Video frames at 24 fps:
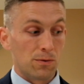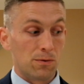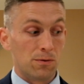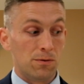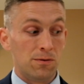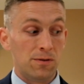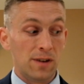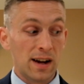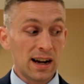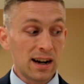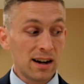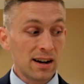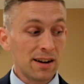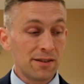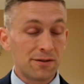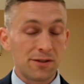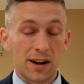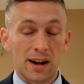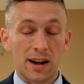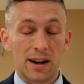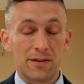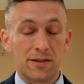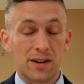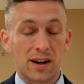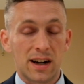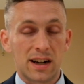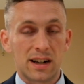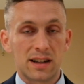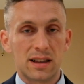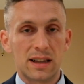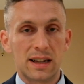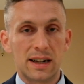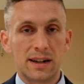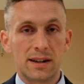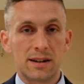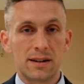Very, very, very
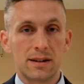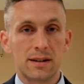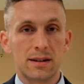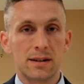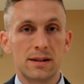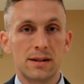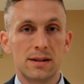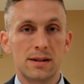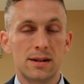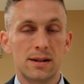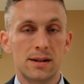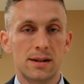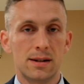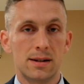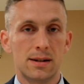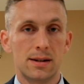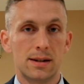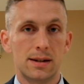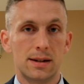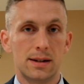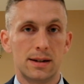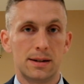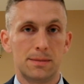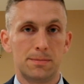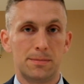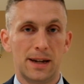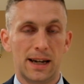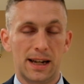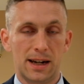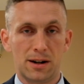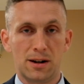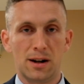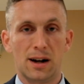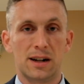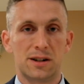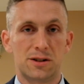clear
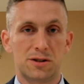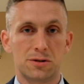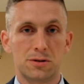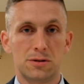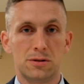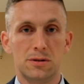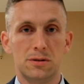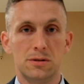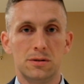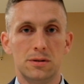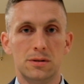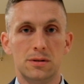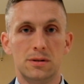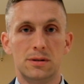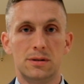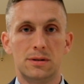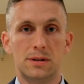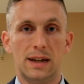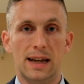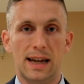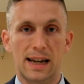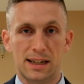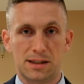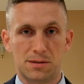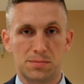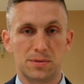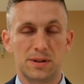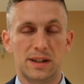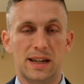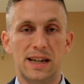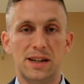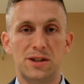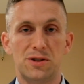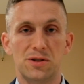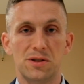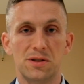pedagogical
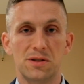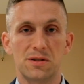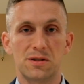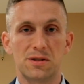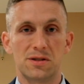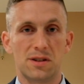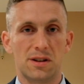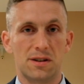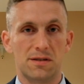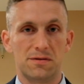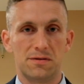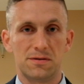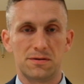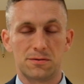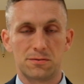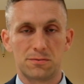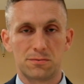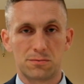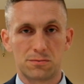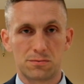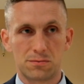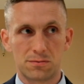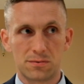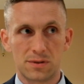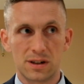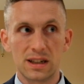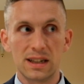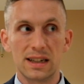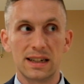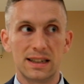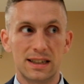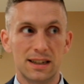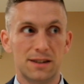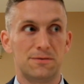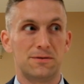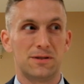explanations of really
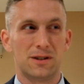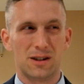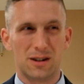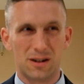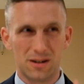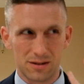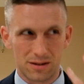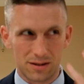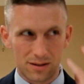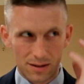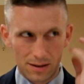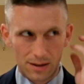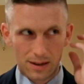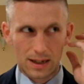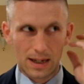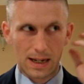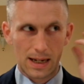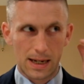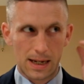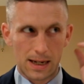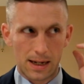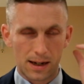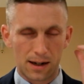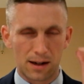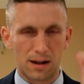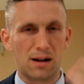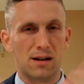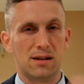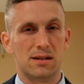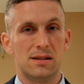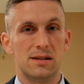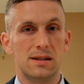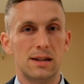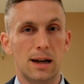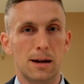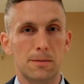difficult
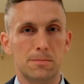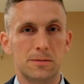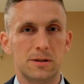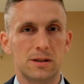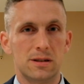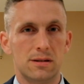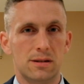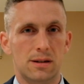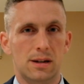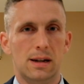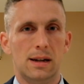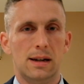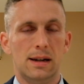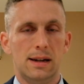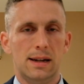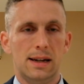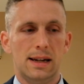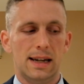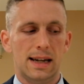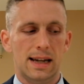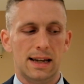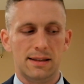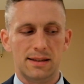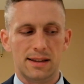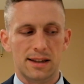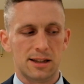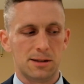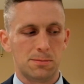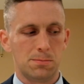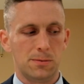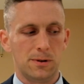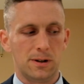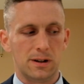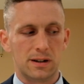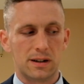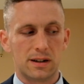concepts in this
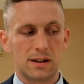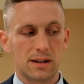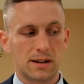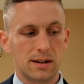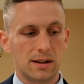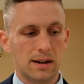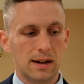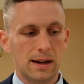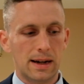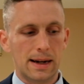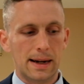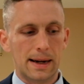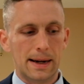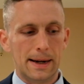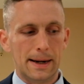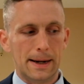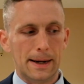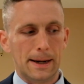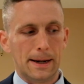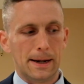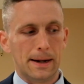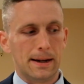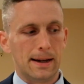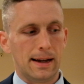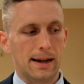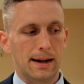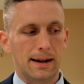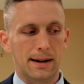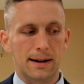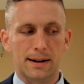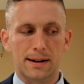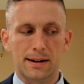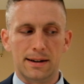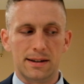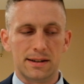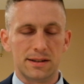book.
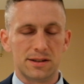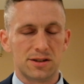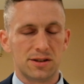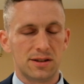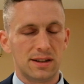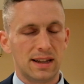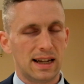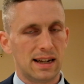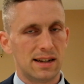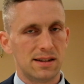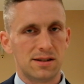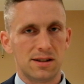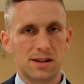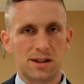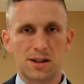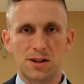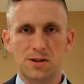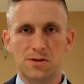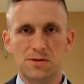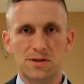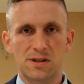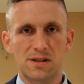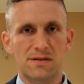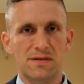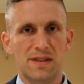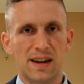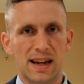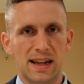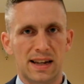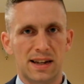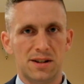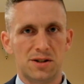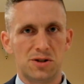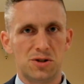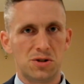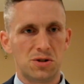So that is a huge
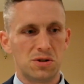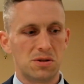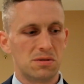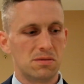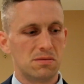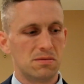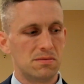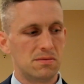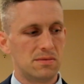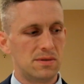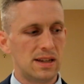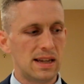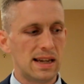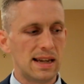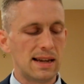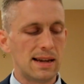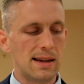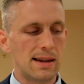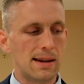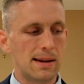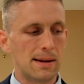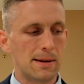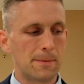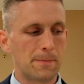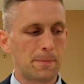advantage. The